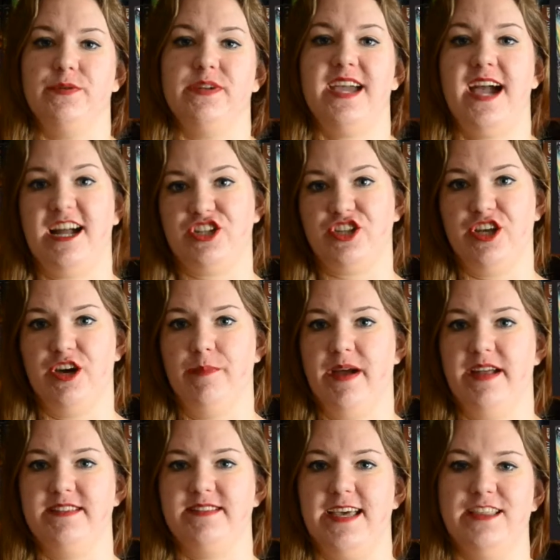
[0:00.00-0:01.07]
would catch them
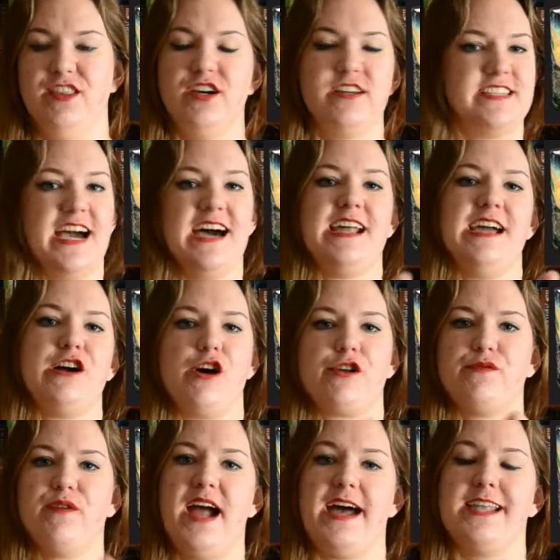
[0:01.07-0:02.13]
and say, "Look, Dad, I
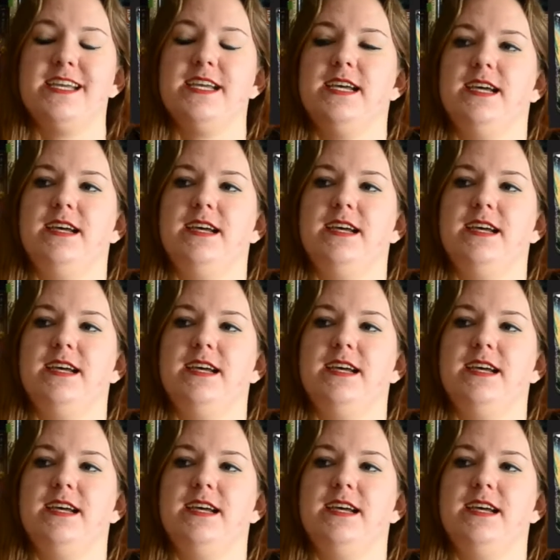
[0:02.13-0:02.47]
caught a rat."